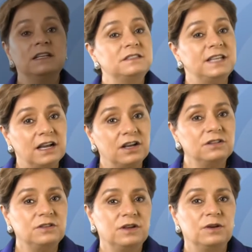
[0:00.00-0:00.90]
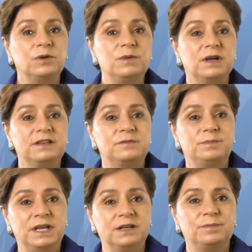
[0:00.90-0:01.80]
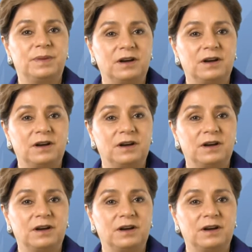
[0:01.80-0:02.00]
Second, we must build